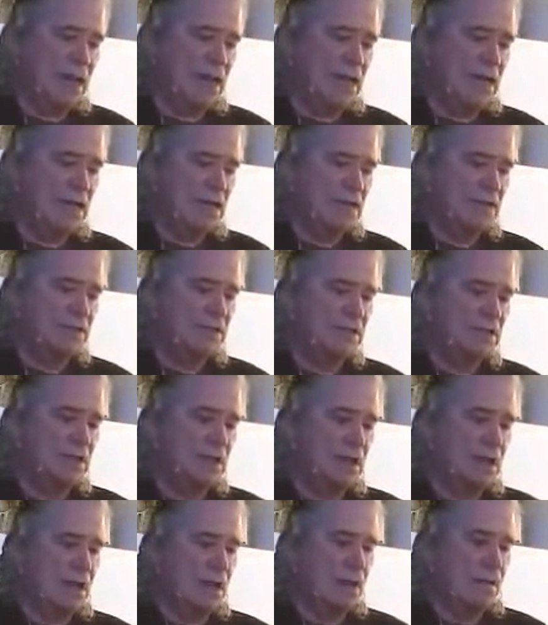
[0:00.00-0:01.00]
is
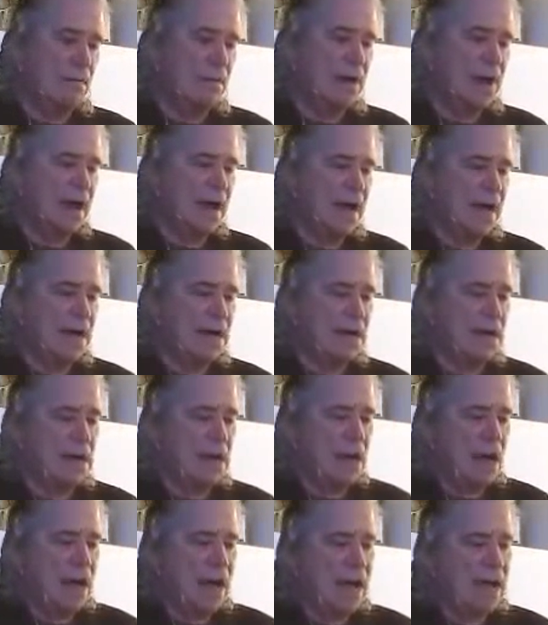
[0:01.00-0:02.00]
by
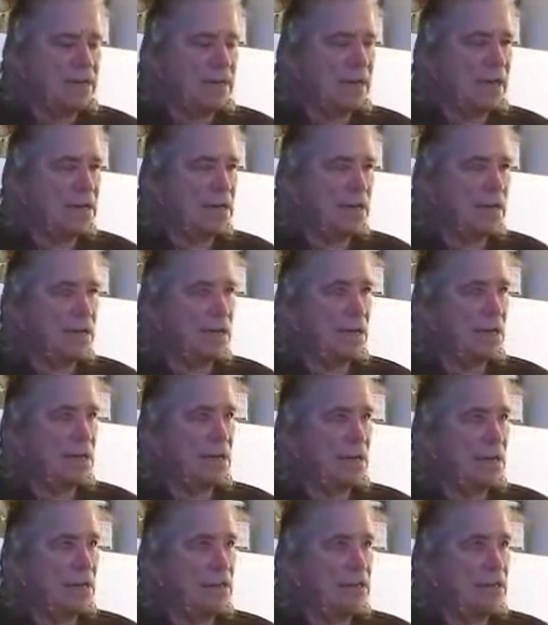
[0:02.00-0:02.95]
highlighting